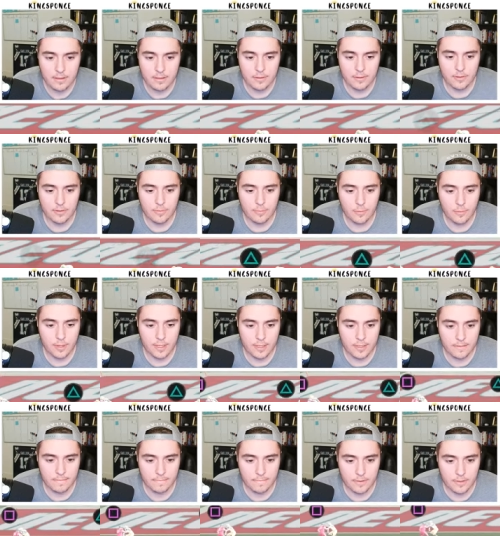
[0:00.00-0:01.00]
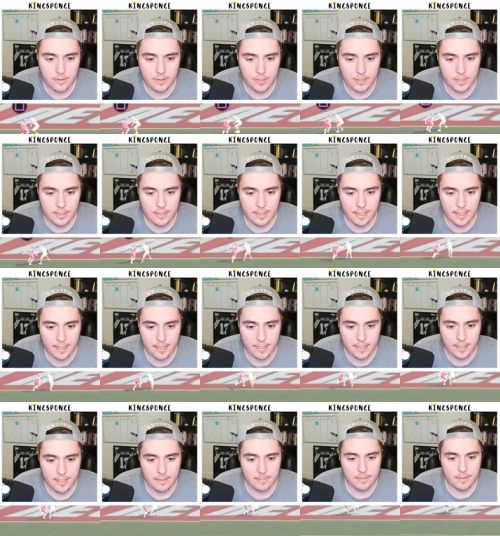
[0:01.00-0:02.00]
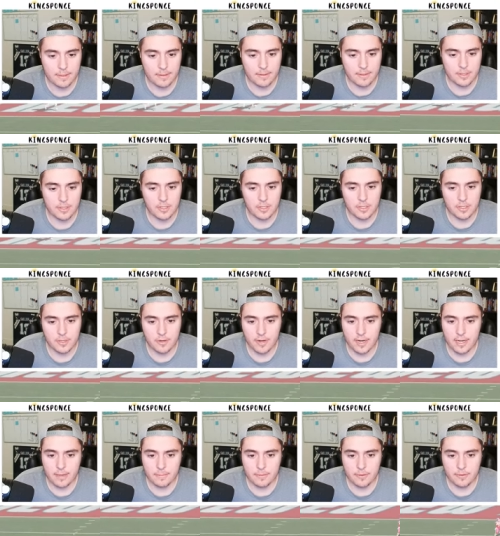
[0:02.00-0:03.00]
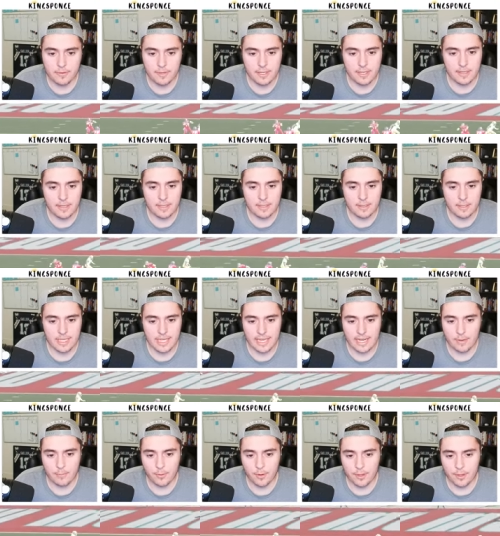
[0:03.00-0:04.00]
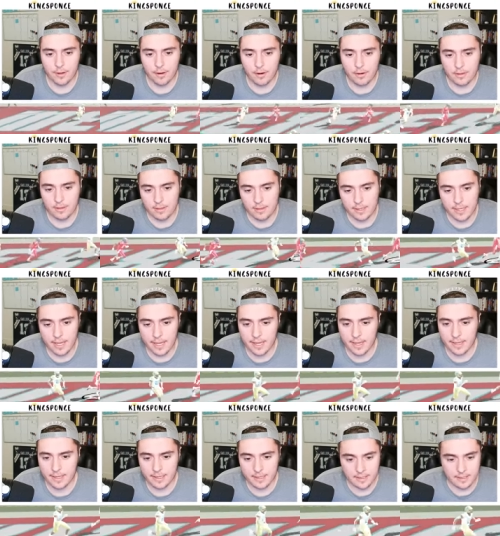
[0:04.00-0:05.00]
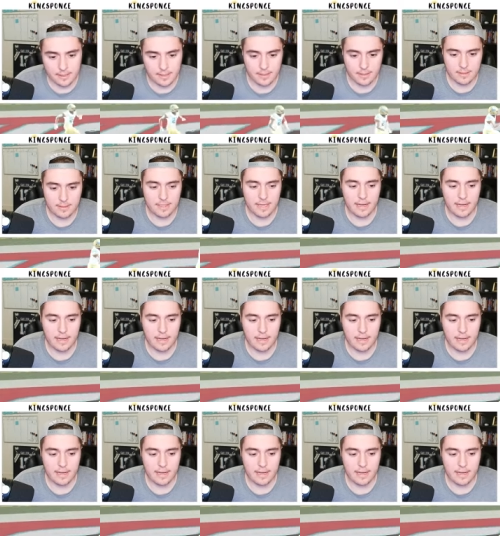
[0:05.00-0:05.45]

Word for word: Two point conversion time. Let's just scramble and let's get in with our legs.